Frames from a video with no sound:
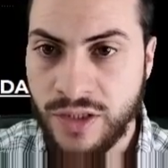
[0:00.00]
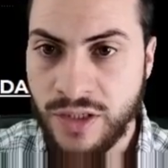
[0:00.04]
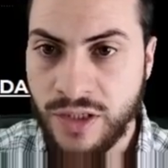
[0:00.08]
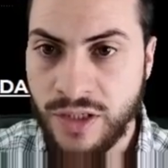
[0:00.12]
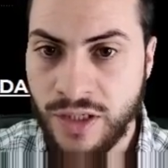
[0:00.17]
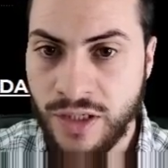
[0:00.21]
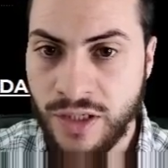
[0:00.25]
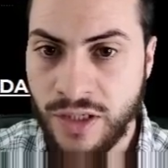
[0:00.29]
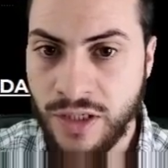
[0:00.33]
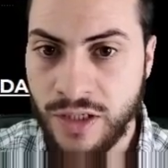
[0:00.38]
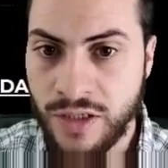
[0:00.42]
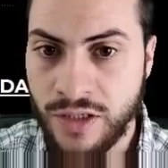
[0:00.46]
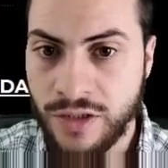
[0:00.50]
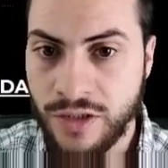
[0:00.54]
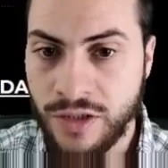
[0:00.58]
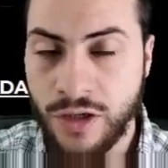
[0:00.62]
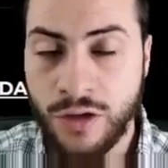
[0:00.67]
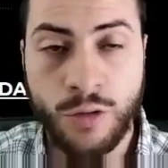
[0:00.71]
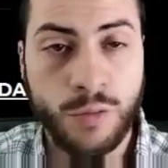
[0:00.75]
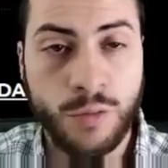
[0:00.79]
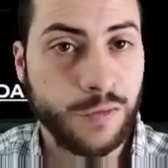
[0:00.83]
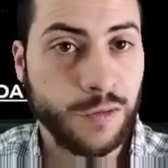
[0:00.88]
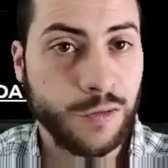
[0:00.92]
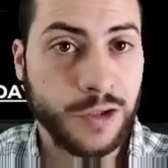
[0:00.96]
And uh,
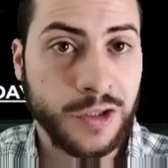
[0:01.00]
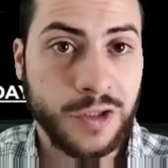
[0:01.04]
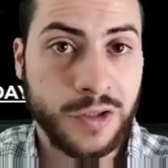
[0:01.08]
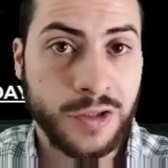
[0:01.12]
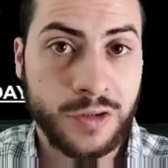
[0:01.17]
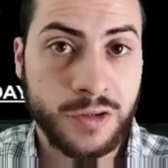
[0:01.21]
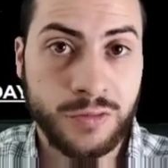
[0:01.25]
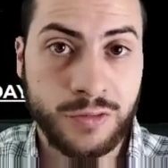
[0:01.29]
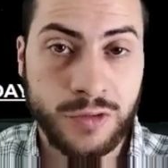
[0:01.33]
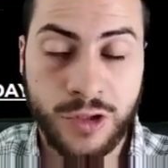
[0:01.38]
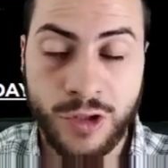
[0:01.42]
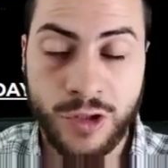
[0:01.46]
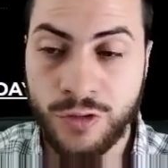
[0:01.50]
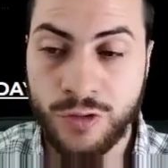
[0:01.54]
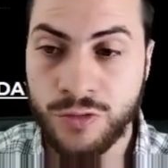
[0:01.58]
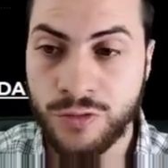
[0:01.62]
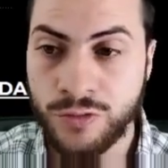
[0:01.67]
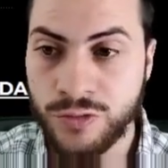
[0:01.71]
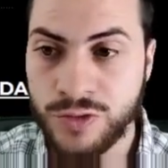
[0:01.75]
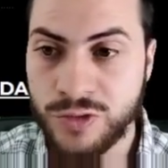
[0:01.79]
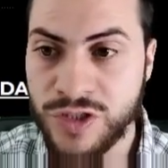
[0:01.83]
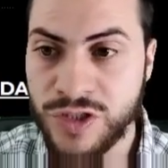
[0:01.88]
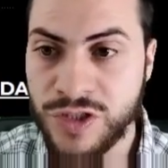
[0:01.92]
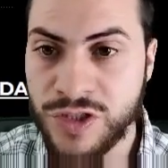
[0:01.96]
hopefully, you know,
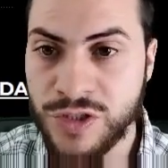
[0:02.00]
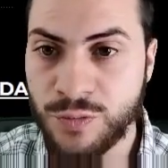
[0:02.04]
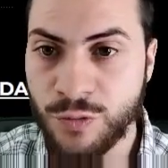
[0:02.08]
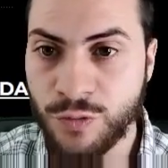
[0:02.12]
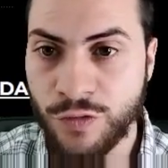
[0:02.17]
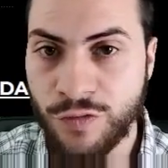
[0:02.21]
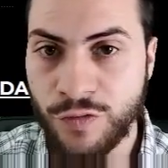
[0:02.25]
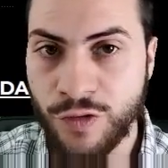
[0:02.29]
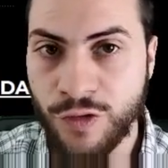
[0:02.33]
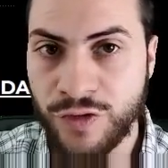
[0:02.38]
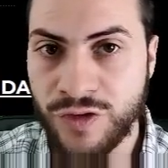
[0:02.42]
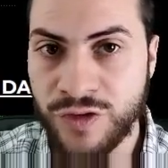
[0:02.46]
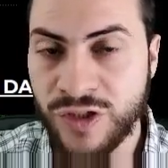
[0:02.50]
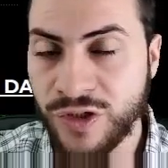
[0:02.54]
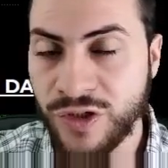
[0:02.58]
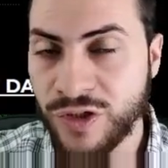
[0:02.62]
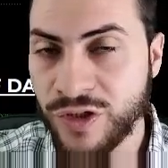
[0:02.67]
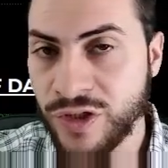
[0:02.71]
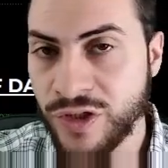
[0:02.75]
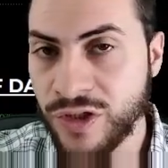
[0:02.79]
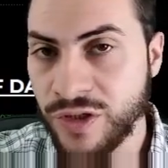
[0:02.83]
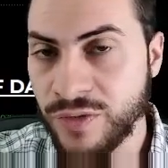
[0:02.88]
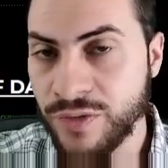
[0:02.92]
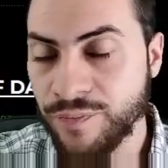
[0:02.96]
we'll see some more
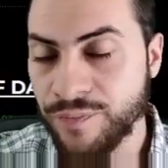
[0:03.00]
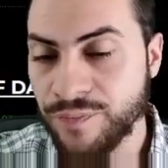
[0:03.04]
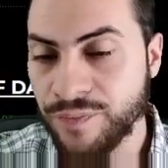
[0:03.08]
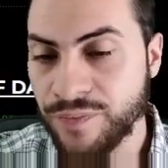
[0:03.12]
volatility